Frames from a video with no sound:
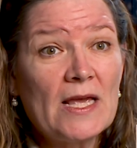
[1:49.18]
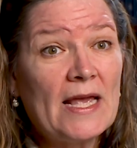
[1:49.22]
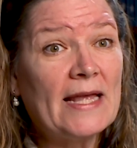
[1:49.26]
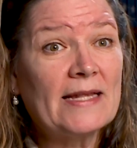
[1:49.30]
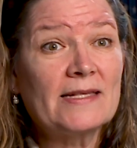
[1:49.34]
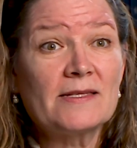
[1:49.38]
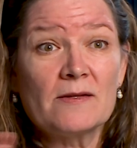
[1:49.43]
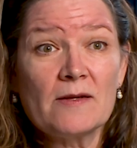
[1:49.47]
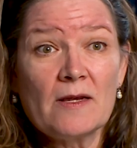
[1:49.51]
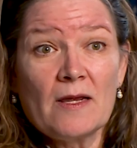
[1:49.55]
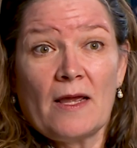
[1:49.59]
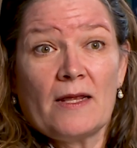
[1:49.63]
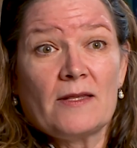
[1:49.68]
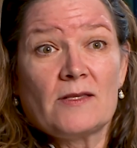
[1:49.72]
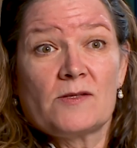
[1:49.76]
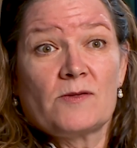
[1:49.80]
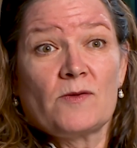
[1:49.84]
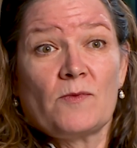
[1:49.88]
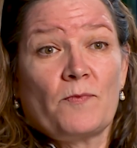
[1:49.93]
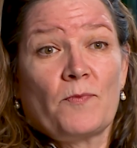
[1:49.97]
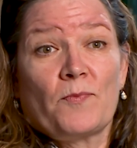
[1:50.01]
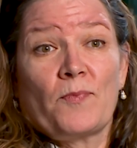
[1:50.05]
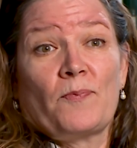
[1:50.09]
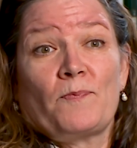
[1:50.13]
It's,
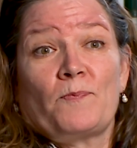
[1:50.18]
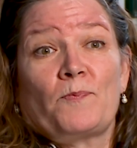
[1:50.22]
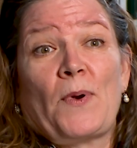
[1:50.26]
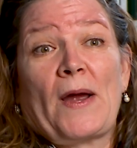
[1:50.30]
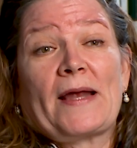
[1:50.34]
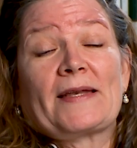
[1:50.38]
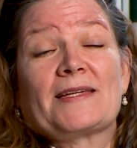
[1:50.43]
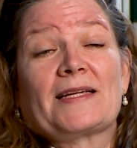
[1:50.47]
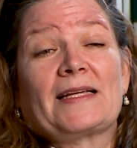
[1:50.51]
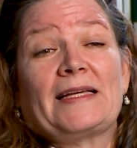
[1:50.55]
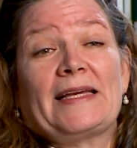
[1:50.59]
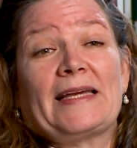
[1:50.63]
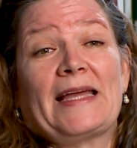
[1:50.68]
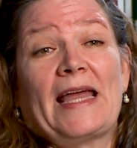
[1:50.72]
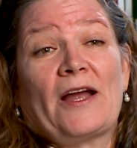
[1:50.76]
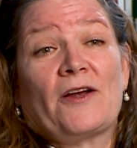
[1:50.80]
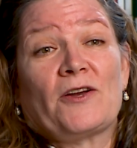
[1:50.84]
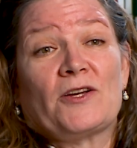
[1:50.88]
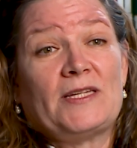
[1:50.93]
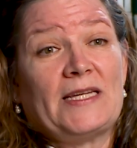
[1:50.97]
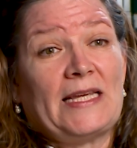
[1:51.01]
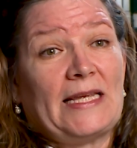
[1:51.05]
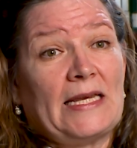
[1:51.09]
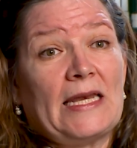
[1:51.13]
it's practically a
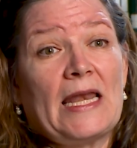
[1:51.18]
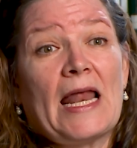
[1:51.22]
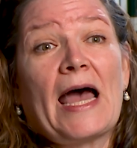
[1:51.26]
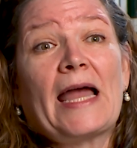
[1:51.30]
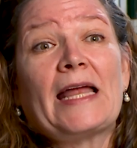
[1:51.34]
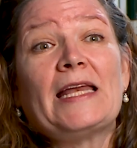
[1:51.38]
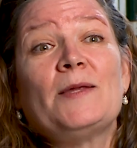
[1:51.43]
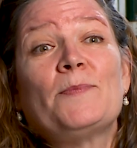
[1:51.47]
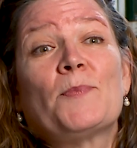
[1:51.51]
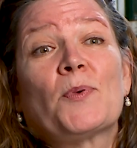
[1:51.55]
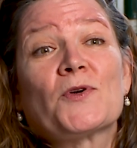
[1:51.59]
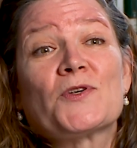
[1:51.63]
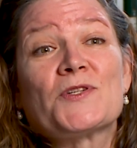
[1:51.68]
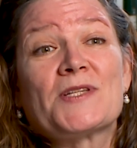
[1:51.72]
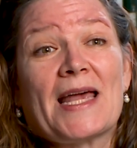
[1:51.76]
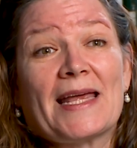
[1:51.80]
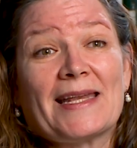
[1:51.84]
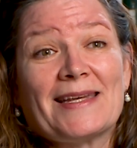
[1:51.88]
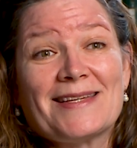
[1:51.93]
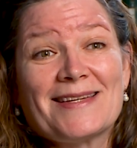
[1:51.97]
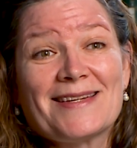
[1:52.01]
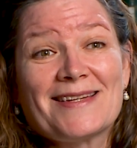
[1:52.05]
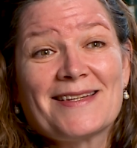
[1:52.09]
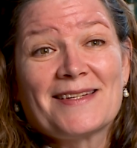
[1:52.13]
guarantee, ninety
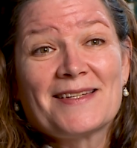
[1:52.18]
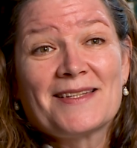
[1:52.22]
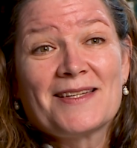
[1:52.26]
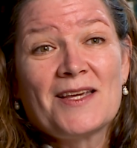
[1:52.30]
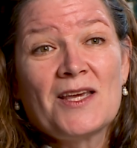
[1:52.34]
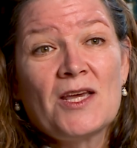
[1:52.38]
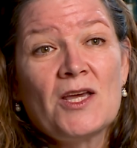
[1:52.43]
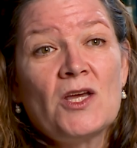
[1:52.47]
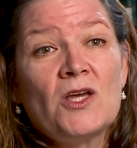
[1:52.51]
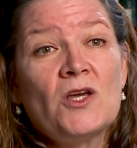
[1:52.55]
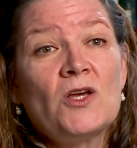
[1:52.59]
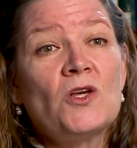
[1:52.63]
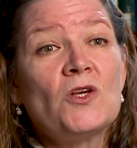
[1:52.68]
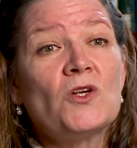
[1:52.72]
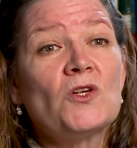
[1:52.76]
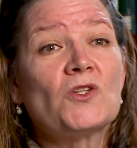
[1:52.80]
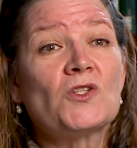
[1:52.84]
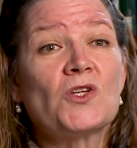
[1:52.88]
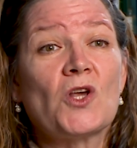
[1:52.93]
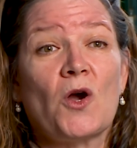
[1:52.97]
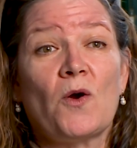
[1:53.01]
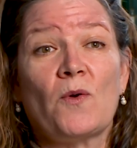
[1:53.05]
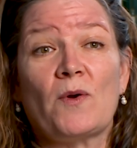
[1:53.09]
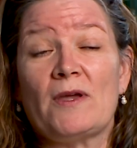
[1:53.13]
percent.
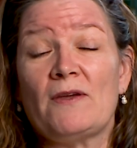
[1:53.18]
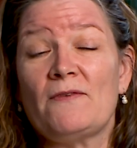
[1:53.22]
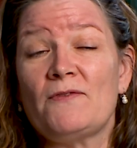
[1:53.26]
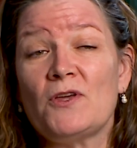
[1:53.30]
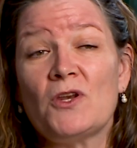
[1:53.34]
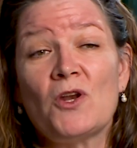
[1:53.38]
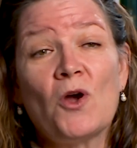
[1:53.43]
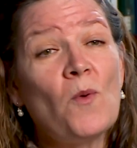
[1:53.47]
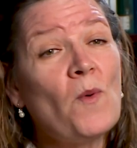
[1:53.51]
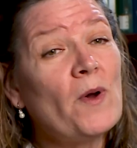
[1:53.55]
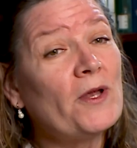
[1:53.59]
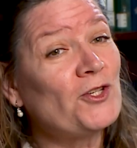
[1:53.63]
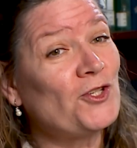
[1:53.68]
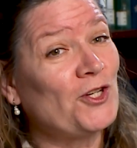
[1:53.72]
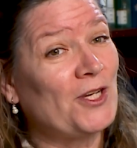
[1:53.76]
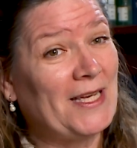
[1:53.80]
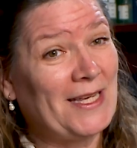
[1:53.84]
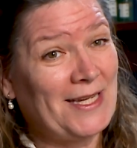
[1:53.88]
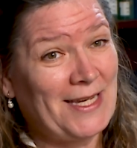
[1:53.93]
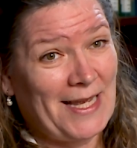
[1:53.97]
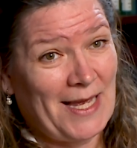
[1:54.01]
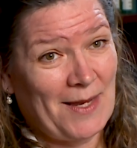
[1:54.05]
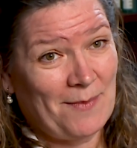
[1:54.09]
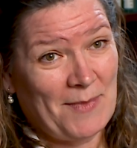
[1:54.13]
So if you don't want your
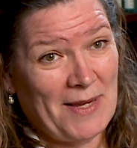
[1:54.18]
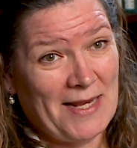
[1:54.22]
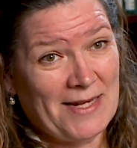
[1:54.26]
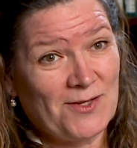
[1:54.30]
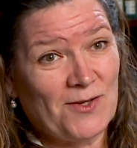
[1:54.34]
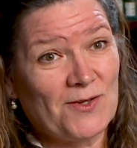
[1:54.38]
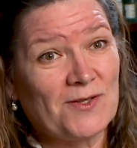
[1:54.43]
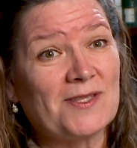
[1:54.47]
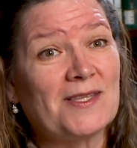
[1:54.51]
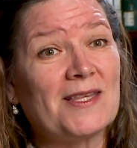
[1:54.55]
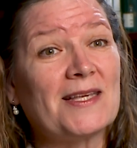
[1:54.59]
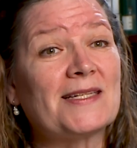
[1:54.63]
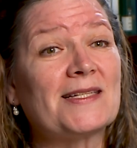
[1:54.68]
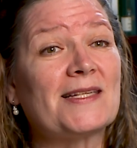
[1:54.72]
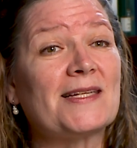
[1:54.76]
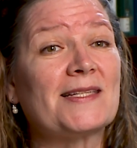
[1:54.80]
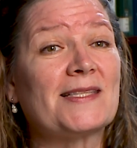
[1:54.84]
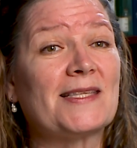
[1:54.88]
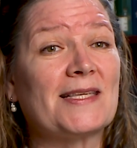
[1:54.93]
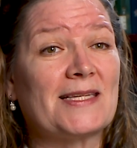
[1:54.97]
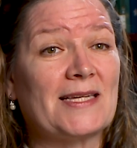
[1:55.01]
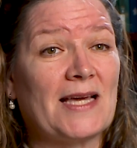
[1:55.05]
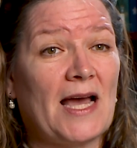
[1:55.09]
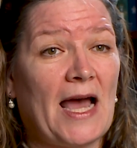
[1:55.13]
kid to get measles, this
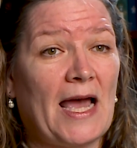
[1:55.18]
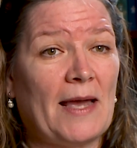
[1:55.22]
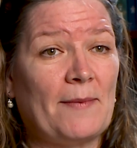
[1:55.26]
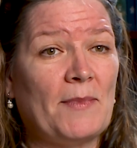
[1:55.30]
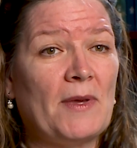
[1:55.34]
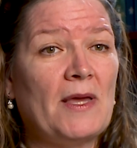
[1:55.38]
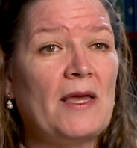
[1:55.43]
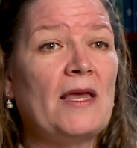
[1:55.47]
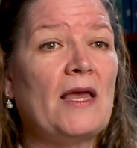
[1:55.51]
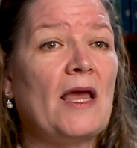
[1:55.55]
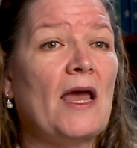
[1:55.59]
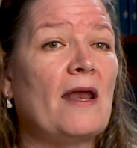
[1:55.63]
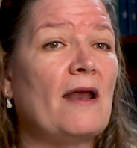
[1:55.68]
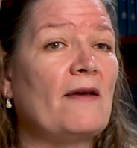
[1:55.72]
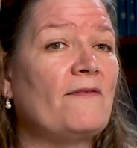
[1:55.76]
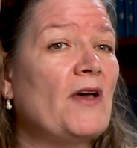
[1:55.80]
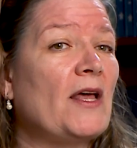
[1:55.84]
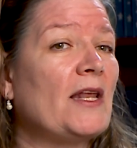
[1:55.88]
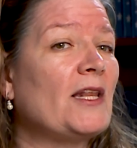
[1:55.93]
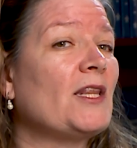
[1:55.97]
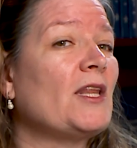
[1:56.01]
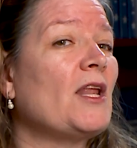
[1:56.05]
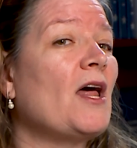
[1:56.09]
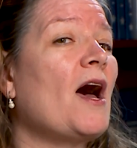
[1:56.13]
is the time. And I've
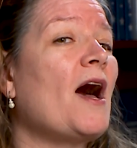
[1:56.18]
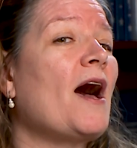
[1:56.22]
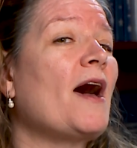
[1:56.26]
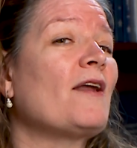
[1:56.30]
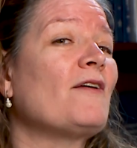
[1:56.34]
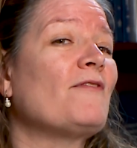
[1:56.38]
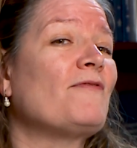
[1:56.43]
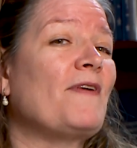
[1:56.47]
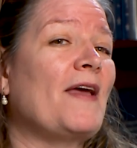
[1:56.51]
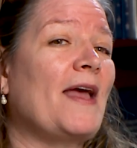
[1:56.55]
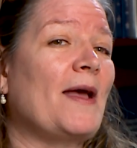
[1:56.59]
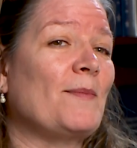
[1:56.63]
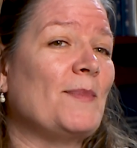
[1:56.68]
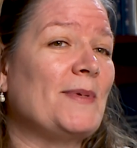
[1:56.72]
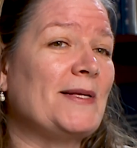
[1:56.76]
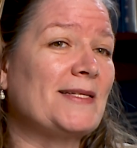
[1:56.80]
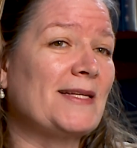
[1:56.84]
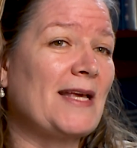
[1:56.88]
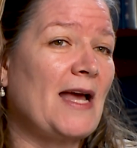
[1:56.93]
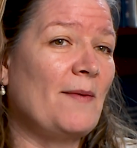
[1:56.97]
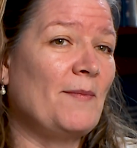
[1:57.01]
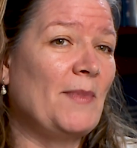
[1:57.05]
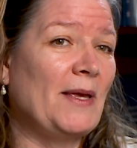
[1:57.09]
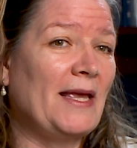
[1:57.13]
had a lot of
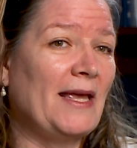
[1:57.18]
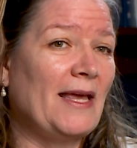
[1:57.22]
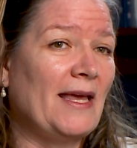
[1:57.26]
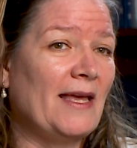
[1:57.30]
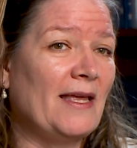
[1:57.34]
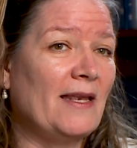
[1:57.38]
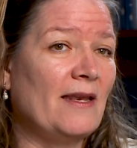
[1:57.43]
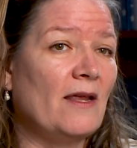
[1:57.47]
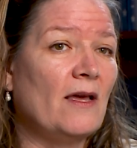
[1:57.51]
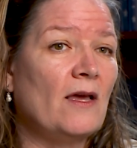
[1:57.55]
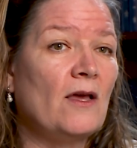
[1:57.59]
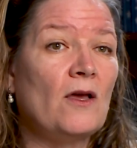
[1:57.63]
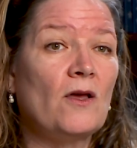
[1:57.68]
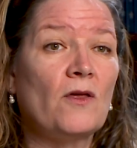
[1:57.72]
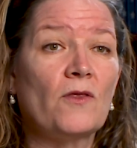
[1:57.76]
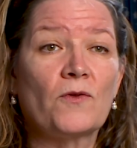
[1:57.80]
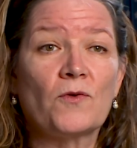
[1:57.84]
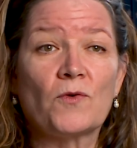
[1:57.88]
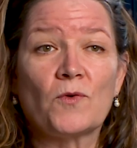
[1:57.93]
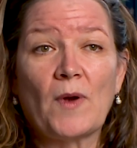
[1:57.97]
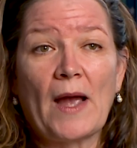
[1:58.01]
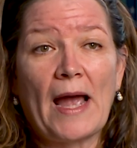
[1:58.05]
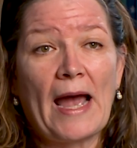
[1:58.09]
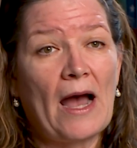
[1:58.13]
families coming in
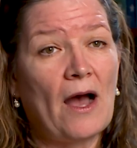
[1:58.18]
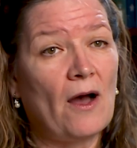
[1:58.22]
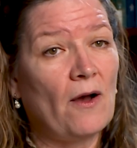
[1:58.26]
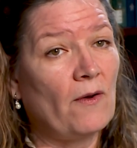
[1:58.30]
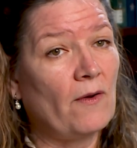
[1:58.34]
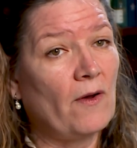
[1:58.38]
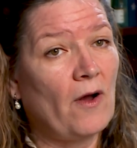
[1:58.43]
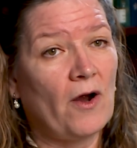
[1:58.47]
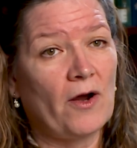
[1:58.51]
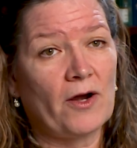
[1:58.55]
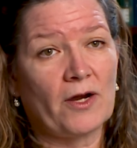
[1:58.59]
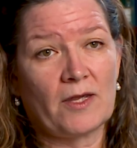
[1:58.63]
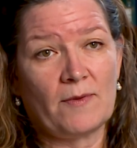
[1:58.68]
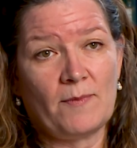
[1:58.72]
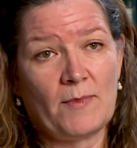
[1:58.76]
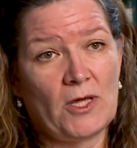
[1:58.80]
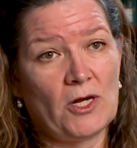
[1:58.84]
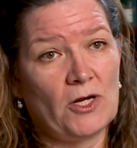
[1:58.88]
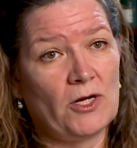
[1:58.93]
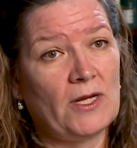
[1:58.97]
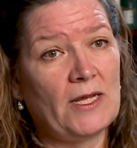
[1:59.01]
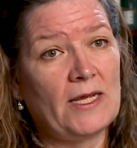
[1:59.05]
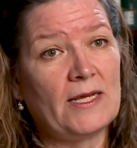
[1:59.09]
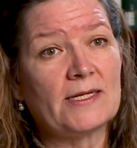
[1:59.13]
throughout our
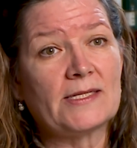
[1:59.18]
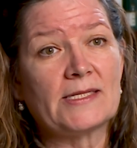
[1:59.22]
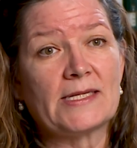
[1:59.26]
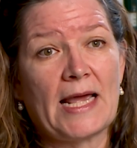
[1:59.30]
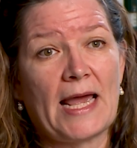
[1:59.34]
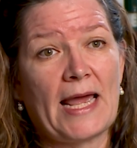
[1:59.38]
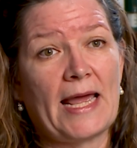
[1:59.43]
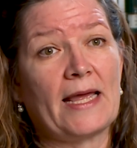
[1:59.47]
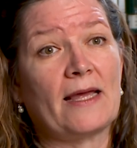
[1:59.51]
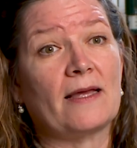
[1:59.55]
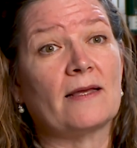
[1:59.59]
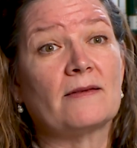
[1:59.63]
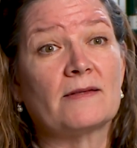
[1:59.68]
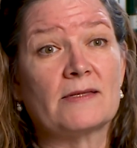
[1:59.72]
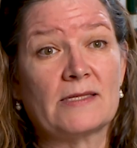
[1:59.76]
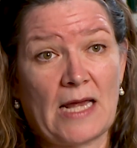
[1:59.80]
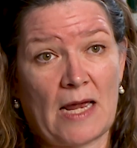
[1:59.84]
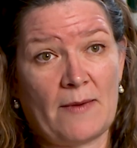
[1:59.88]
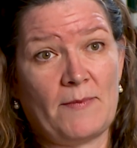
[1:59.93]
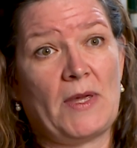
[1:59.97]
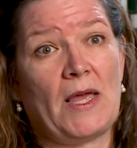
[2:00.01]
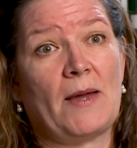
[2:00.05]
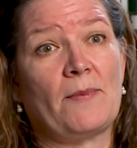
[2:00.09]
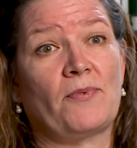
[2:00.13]
community saying,
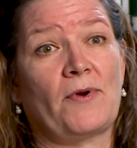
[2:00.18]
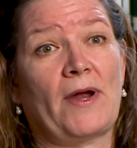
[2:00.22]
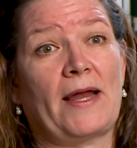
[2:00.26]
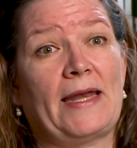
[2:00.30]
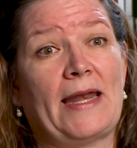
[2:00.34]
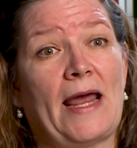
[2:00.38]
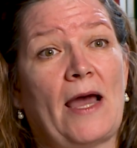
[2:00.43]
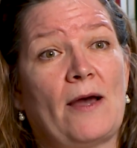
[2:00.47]
sign me up right